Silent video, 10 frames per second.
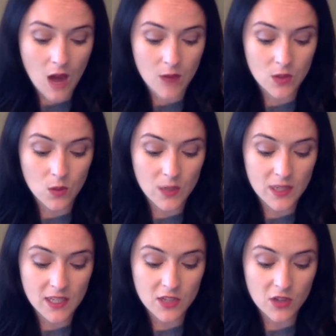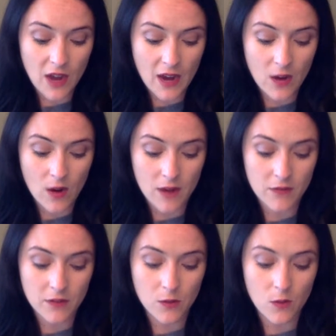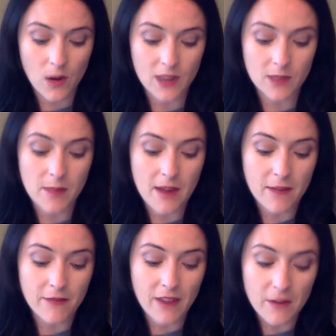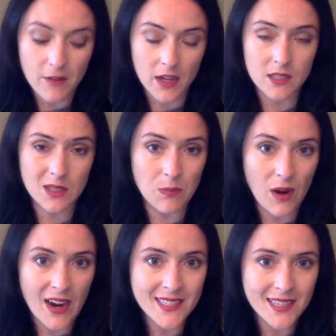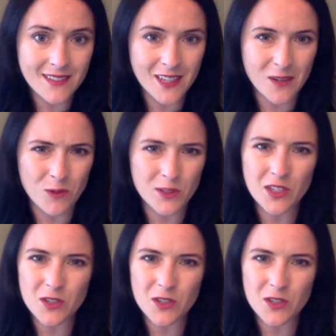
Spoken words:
So we did try quite a few wines. My favorite, surprisingly, was